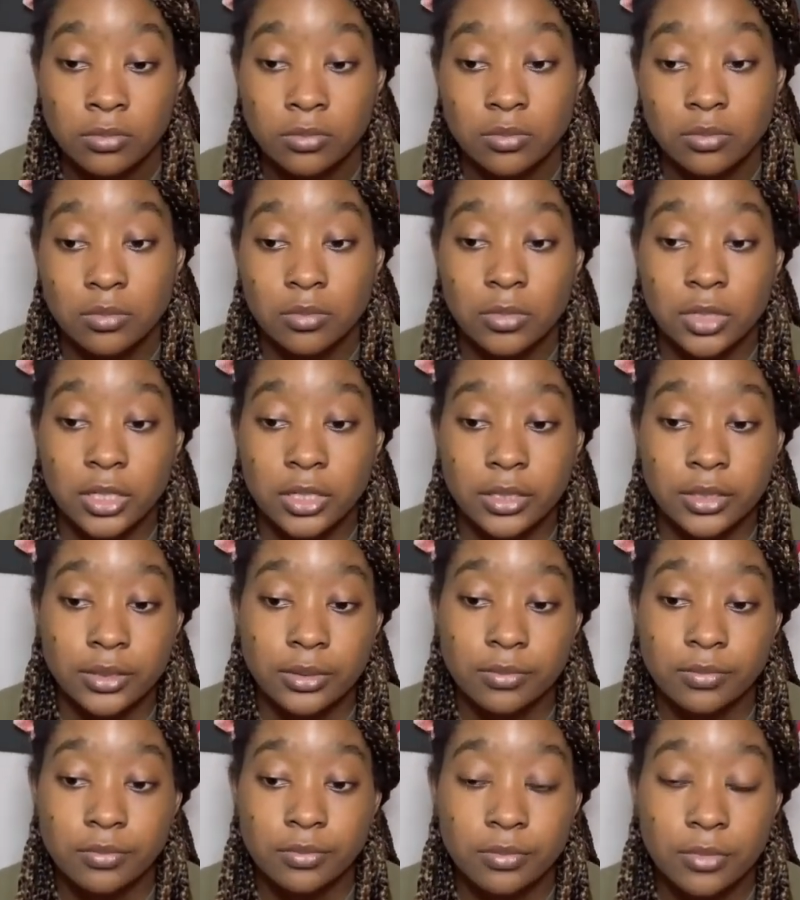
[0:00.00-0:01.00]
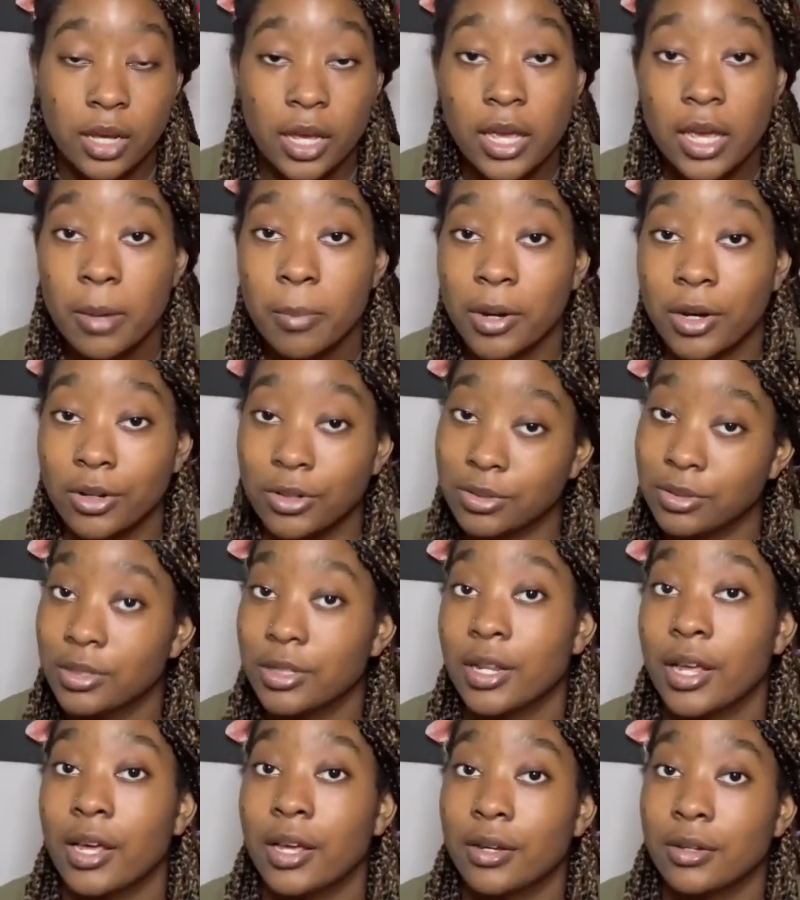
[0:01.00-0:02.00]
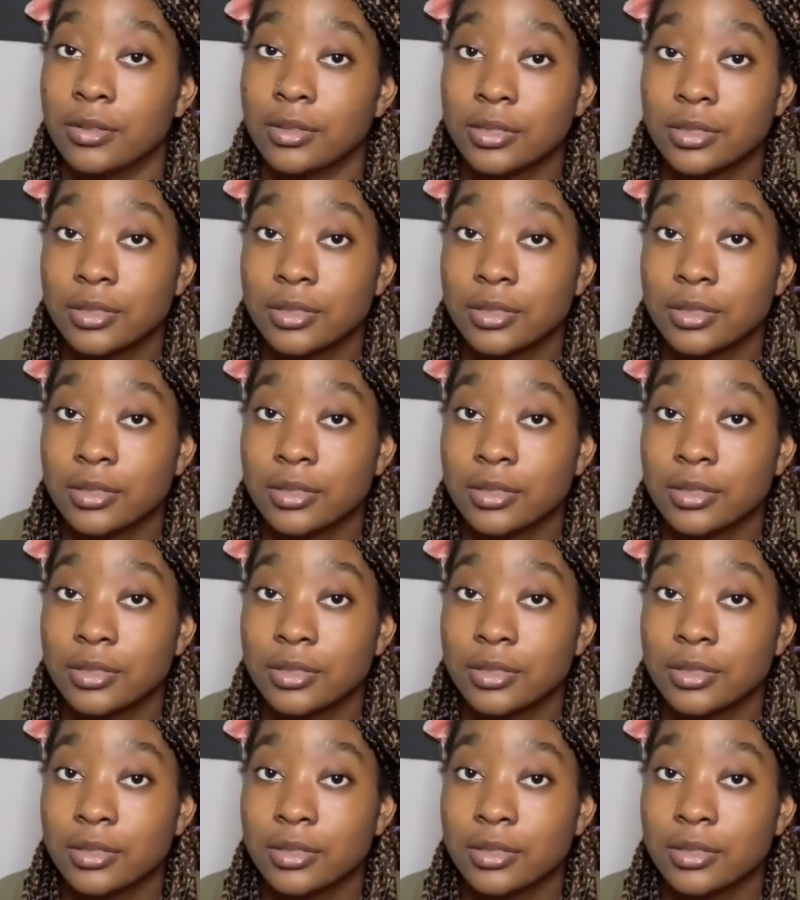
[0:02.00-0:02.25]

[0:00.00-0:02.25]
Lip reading: But I have my ups and downs.